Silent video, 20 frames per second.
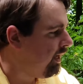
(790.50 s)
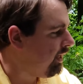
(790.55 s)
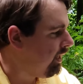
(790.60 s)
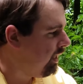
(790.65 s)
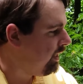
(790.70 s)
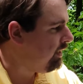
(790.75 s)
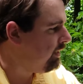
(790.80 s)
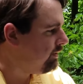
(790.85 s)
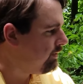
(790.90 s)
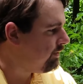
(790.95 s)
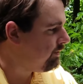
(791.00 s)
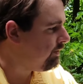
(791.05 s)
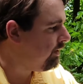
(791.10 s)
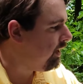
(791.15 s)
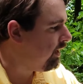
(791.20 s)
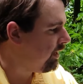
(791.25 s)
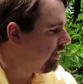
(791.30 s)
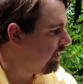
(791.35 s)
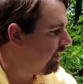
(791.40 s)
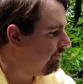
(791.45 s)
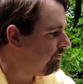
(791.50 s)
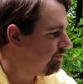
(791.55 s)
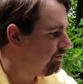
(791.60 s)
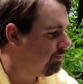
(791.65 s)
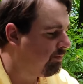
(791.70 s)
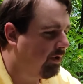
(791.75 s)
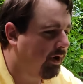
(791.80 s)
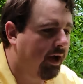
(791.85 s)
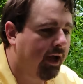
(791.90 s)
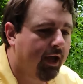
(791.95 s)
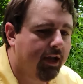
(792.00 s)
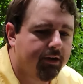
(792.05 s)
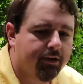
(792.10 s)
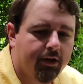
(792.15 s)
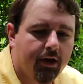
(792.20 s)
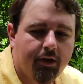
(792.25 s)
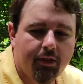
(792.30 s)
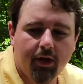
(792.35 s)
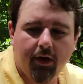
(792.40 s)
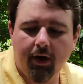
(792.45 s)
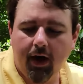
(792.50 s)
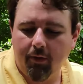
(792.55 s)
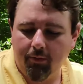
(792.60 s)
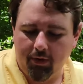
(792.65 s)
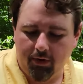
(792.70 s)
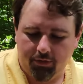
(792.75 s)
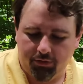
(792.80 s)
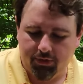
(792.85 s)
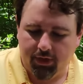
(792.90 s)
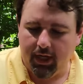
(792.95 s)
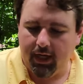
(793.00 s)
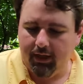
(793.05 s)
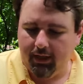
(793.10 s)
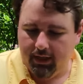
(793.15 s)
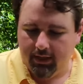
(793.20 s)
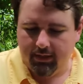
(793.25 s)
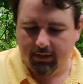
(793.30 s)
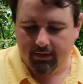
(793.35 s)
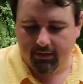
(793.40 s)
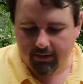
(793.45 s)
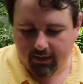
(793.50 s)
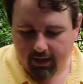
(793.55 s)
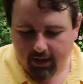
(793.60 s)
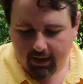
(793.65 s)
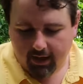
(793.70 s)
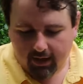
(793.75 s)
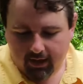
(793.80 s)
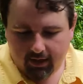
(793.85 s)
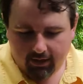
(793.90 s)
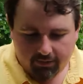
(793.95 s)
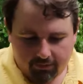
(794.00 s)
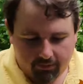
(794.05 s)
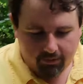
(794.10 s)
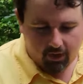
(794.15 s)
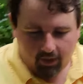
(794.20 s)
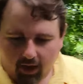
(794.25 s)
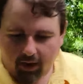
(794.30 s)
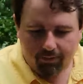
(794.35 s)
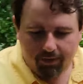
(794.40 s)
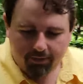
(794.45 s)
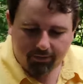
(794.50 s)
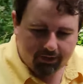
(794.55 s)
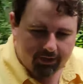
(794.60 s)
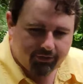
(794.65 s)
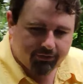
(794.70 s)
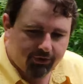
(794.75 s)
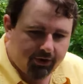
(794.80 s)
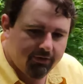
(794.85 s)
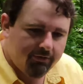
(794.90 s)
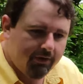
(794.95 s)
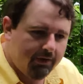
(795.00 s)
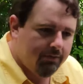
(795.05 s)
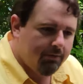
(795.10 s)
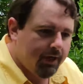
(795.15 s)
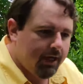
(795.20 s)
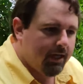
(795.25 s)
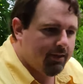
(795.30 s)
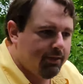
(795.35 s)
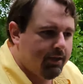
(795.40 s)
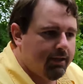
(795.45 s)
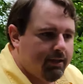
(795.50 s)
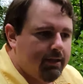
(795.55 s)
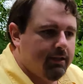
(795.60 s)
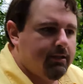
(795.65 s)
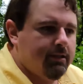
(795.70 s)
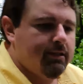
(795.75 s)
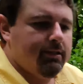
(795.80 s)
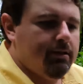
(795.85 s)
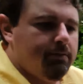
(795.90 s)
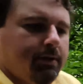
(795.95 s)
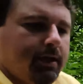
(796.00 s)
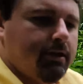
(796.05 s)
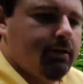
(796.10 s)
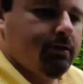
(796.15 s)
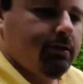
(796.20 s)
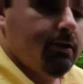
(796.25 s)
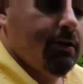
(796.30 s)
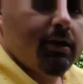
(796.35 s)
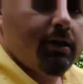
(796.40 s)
liking this truck, and I'm surprised. Although I will say this, a lot of people disagree with me, but I think this is the best